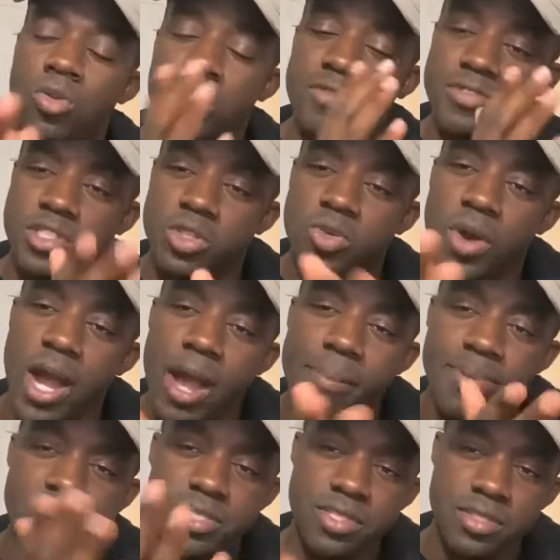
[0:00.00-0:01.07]
of two
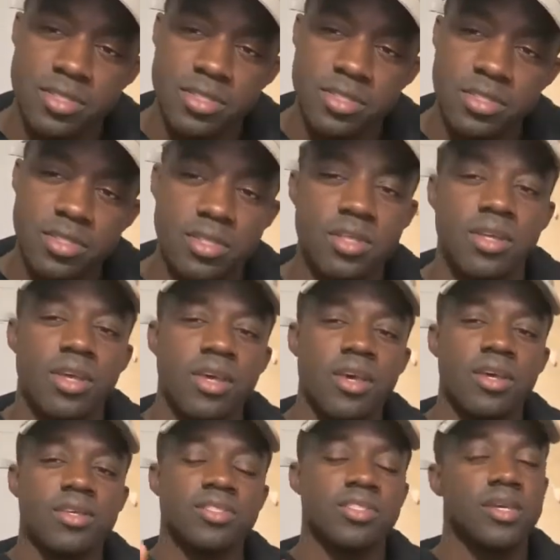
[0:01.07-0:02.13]
opposites.
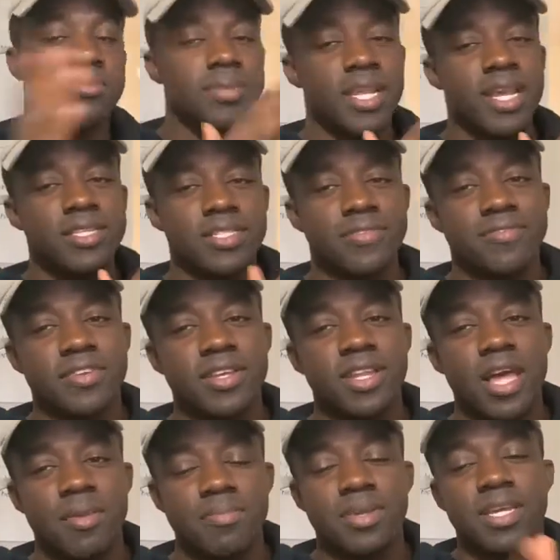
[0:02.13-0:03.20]
Some days I feel
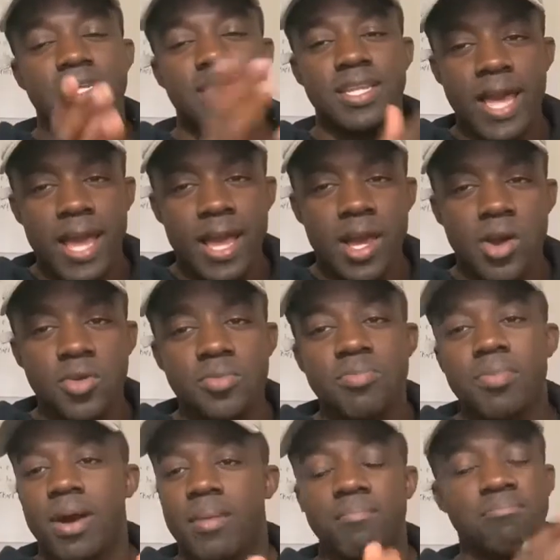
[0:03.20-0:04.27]
like being loud,
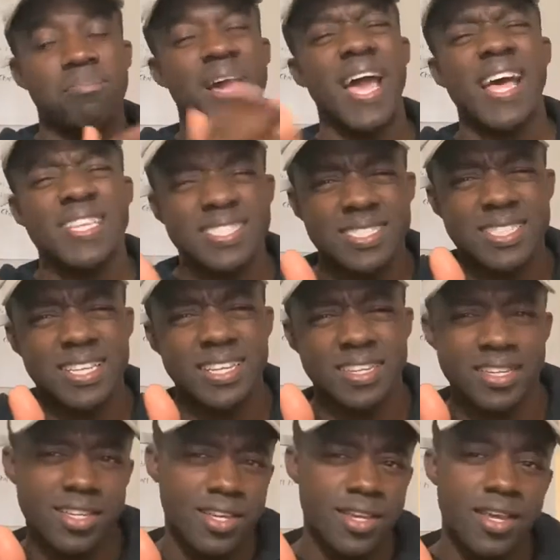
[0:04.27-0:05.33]

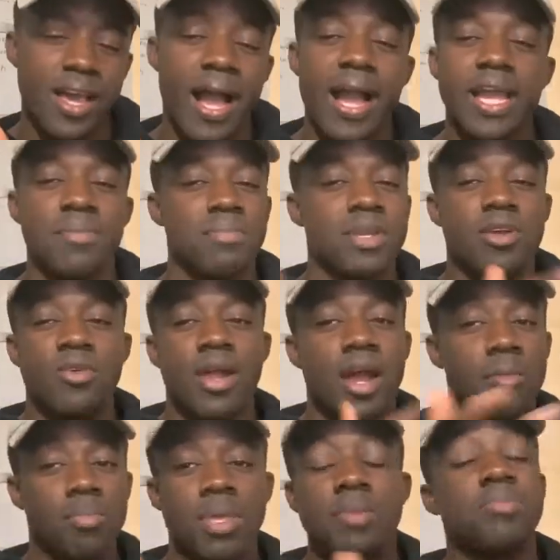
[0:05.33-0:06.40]
bombastic. I could be
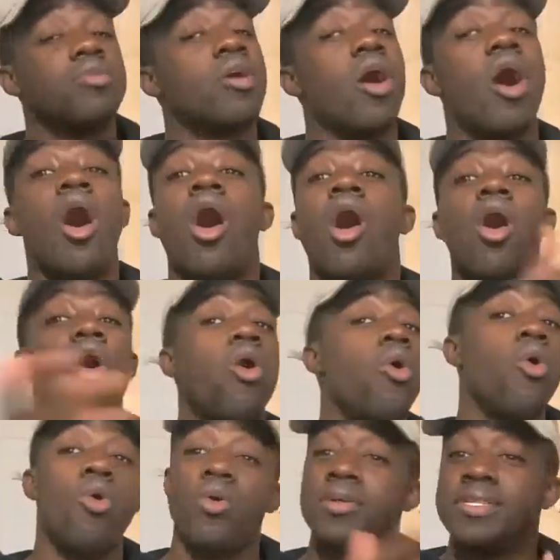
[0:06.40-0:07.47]
around people
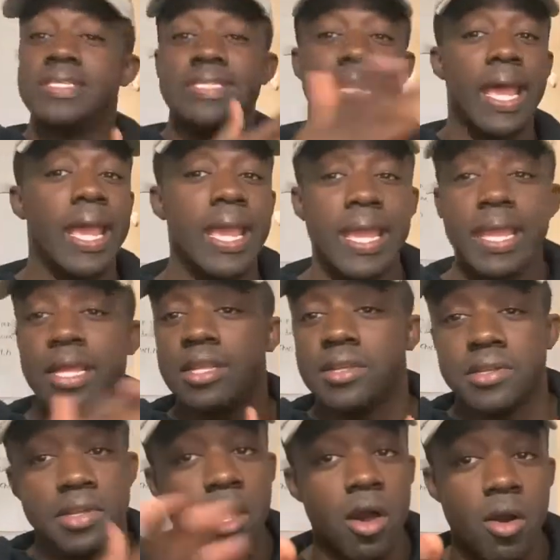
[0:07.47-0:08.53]
all day
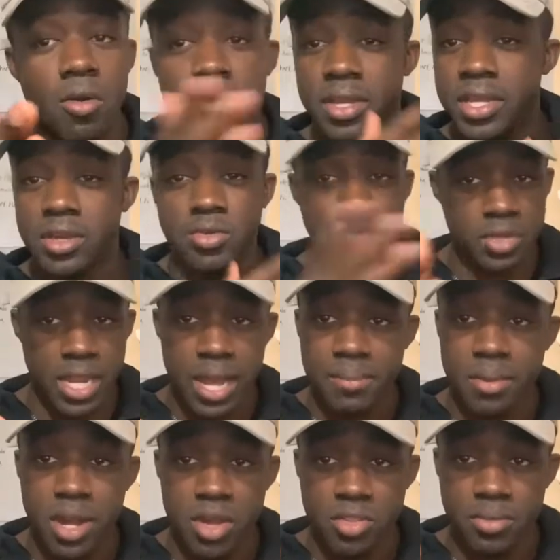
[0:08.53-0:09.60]
long and it will not
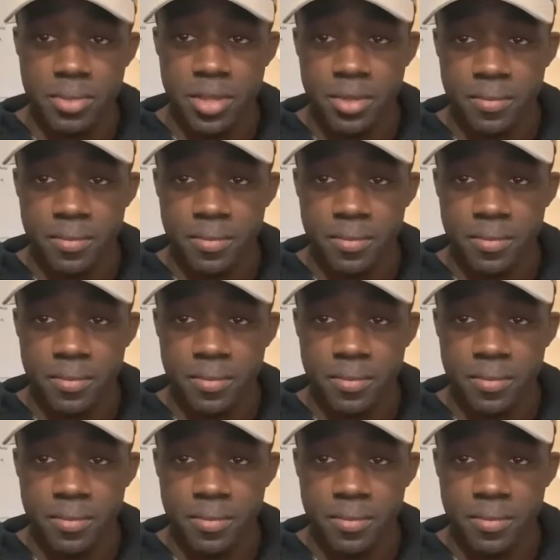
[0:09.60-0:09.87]
bother me.